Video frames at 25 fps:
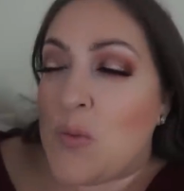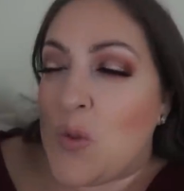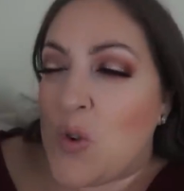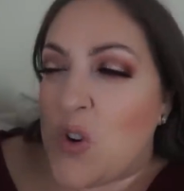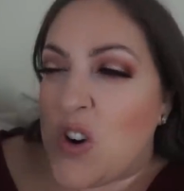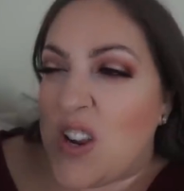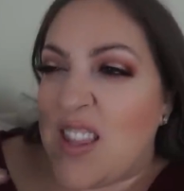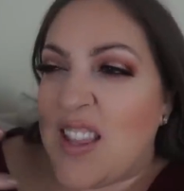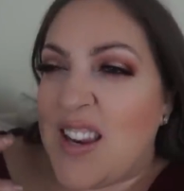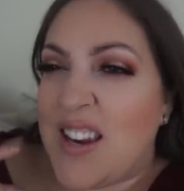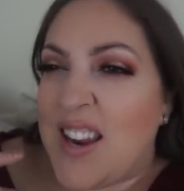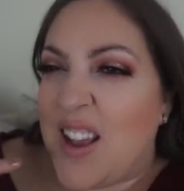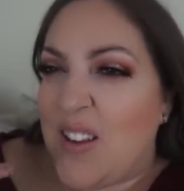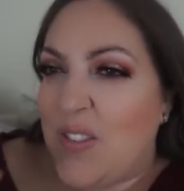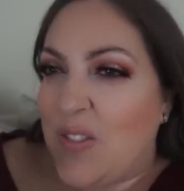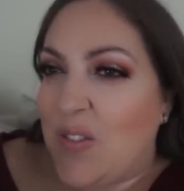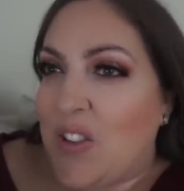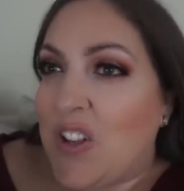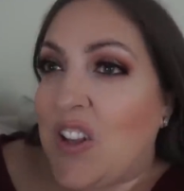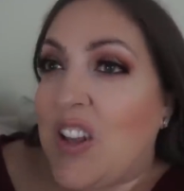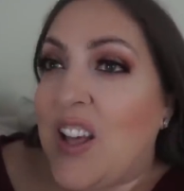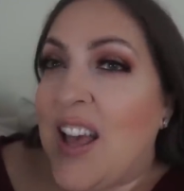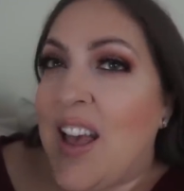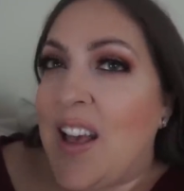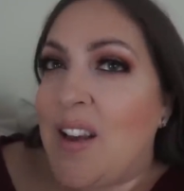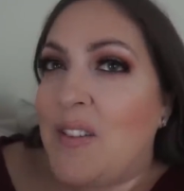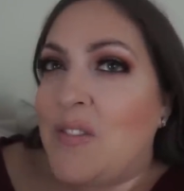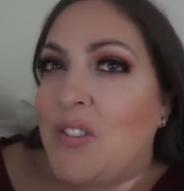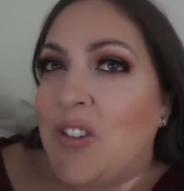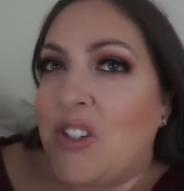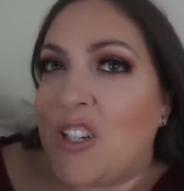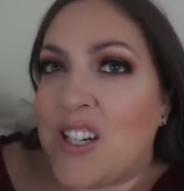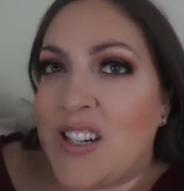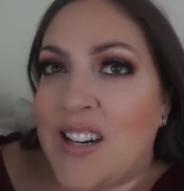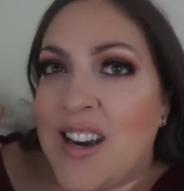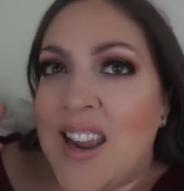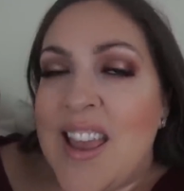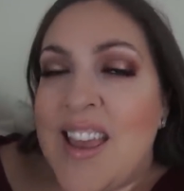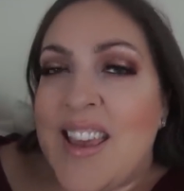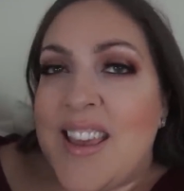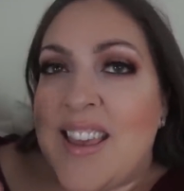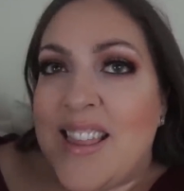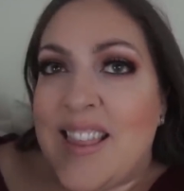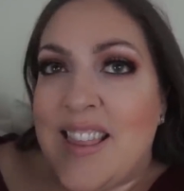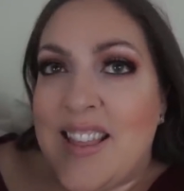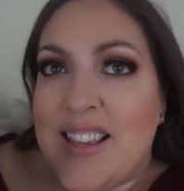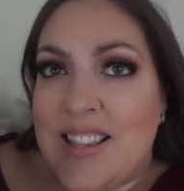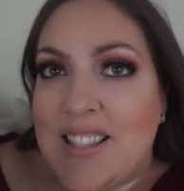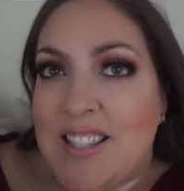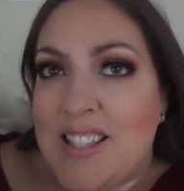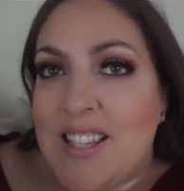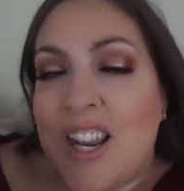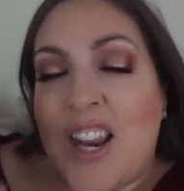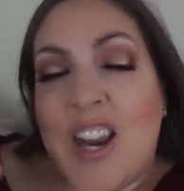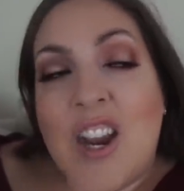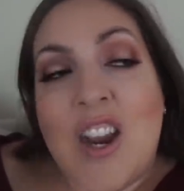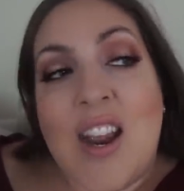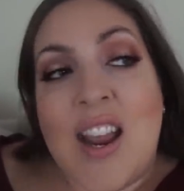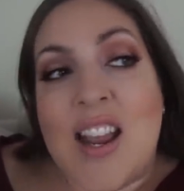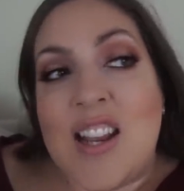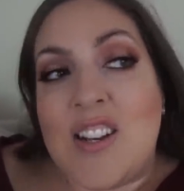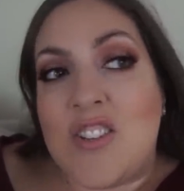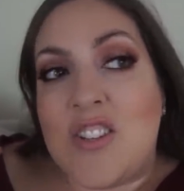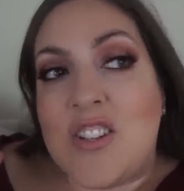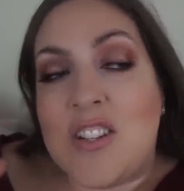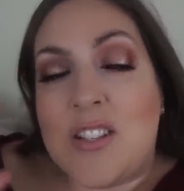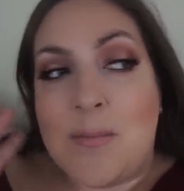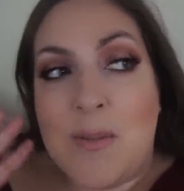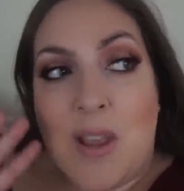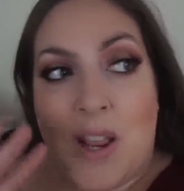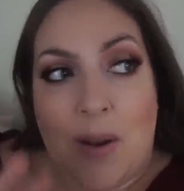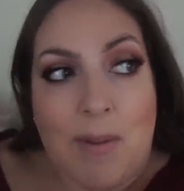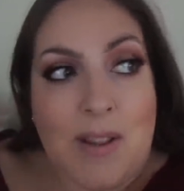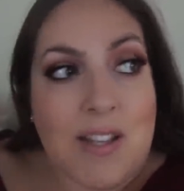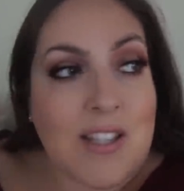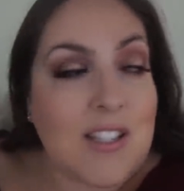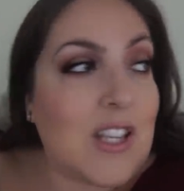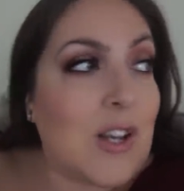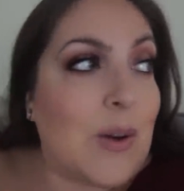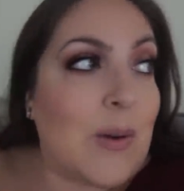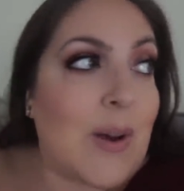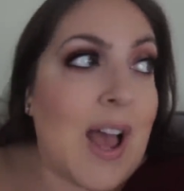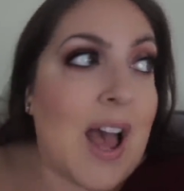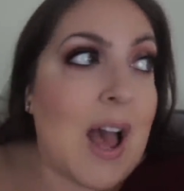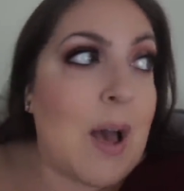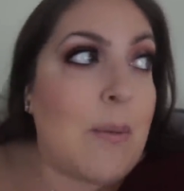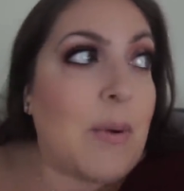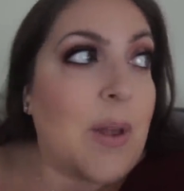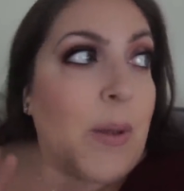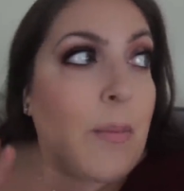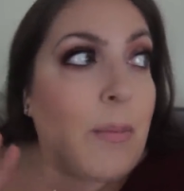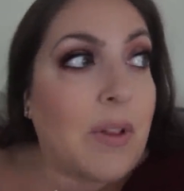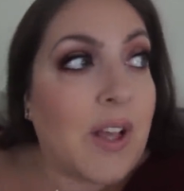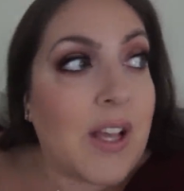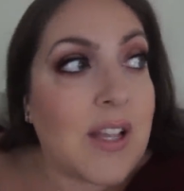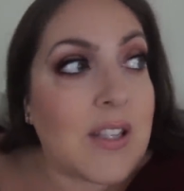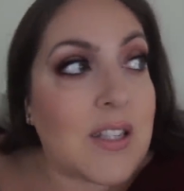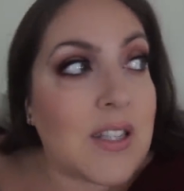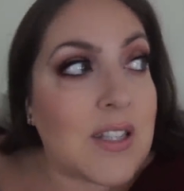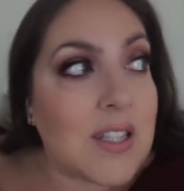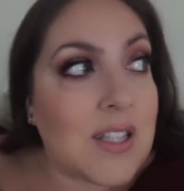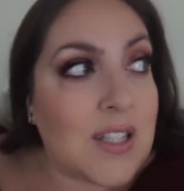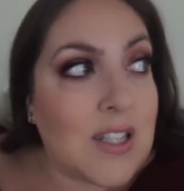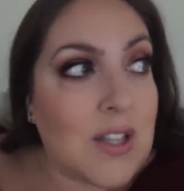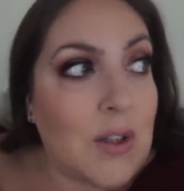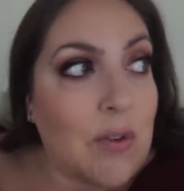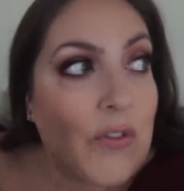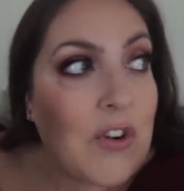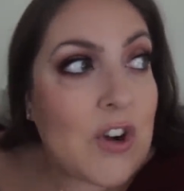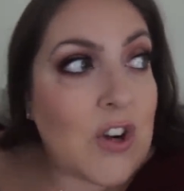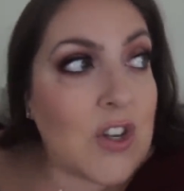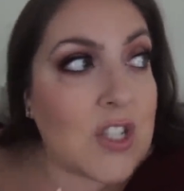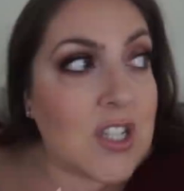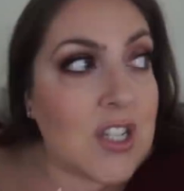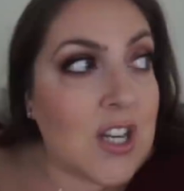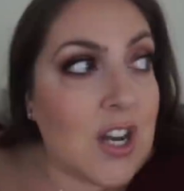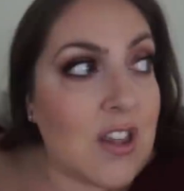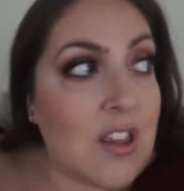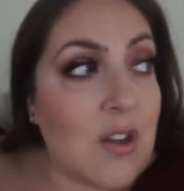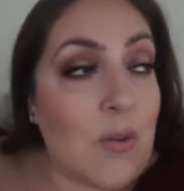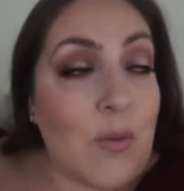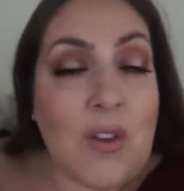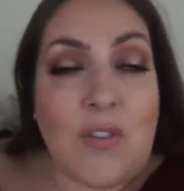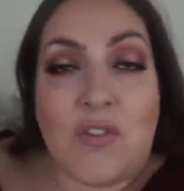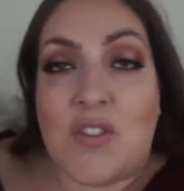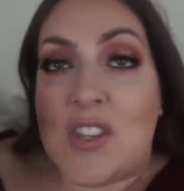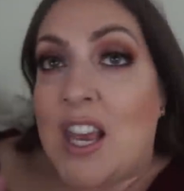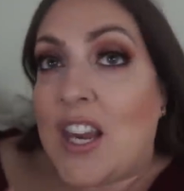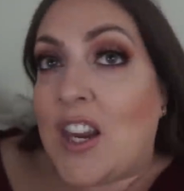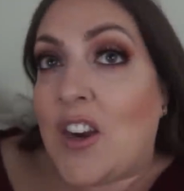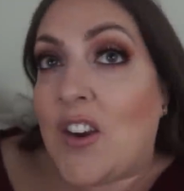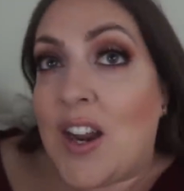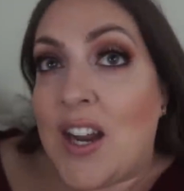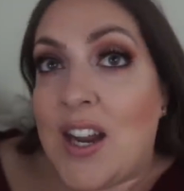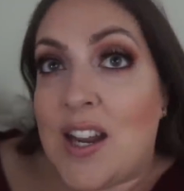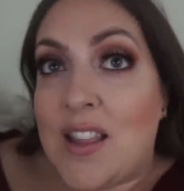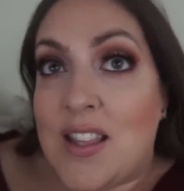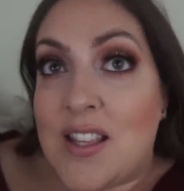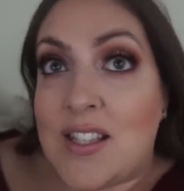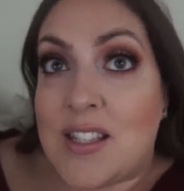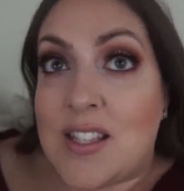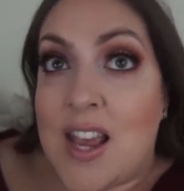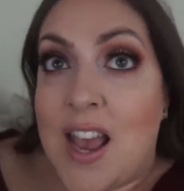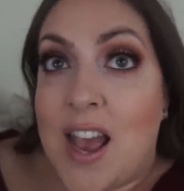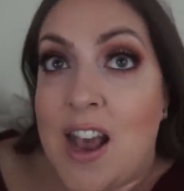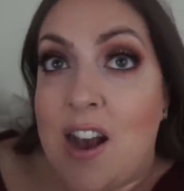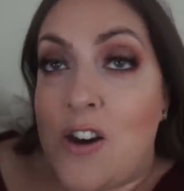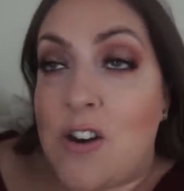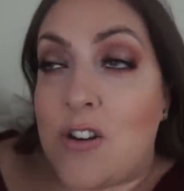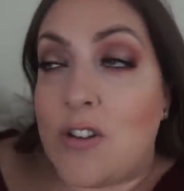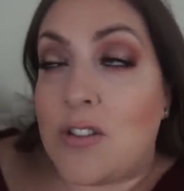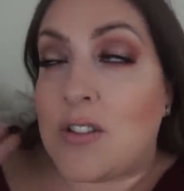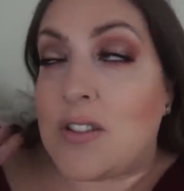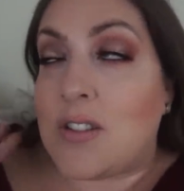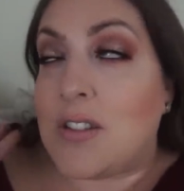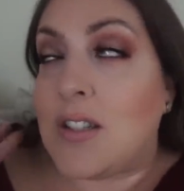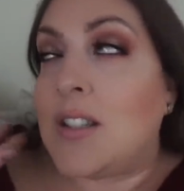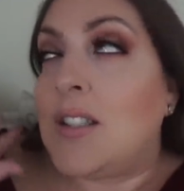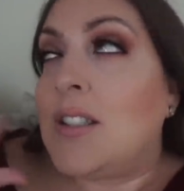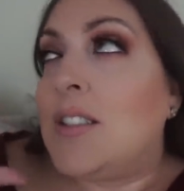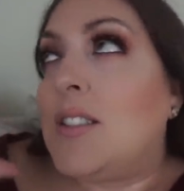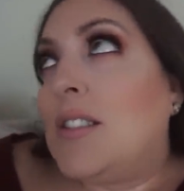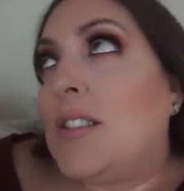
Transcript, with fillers: more than I feel ever this year has just made me so happy. Plus, this is the first year that we've decorated this house.